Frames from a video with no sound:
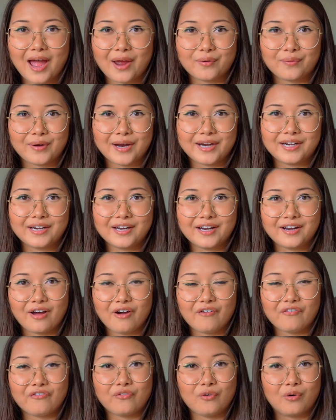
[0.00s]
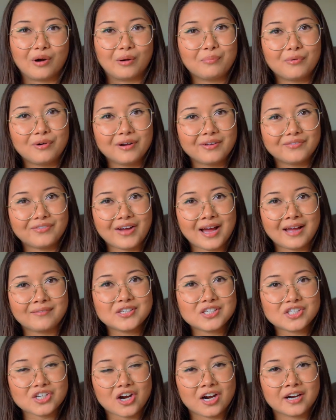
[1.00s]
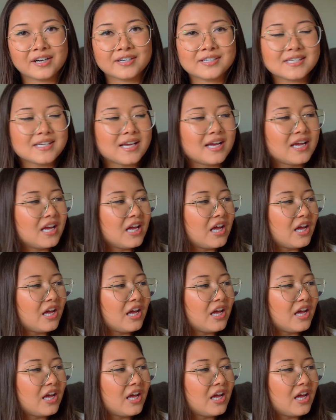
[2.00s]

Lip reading: I rated it a 4.5 stars.